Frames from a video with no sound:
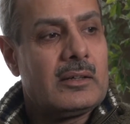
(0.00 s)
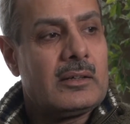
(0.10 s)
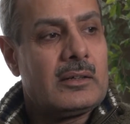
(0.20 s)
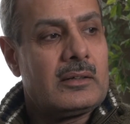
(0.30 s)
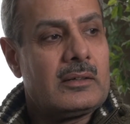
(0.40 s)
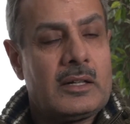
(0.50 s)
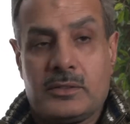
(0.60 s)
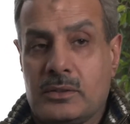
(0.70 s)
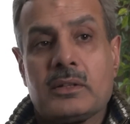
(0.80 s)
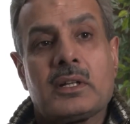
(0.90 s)
Uh, I
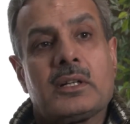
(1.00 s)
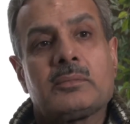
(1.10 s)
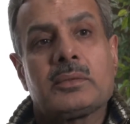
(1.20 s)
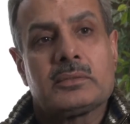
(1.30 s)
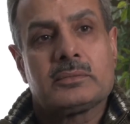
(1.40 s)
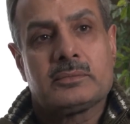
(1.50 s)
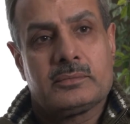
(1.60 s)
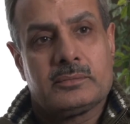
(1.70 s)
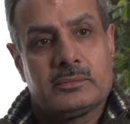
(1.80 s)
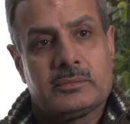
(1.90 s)
sought help,
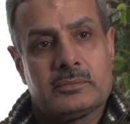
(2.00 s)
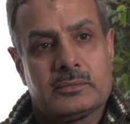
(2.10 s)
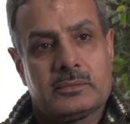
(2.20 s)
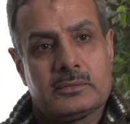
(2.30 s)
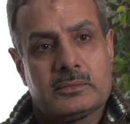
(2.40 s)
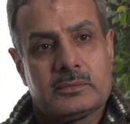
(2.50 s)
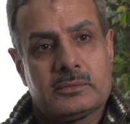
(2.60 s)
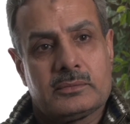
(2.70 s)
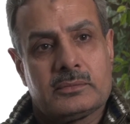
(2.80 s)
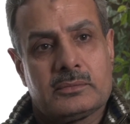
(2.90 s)

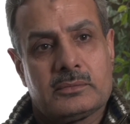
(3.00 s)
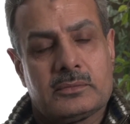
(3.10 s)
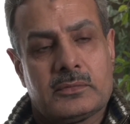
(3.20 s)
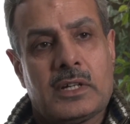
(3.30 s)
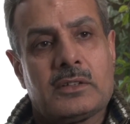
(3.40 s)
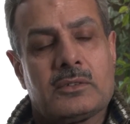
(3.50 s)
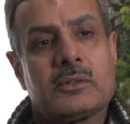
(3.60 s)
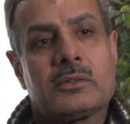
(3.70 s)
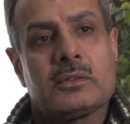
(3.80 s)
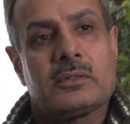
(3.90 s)
mm, I
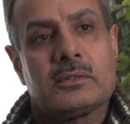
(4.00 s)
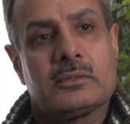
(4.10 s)
sought,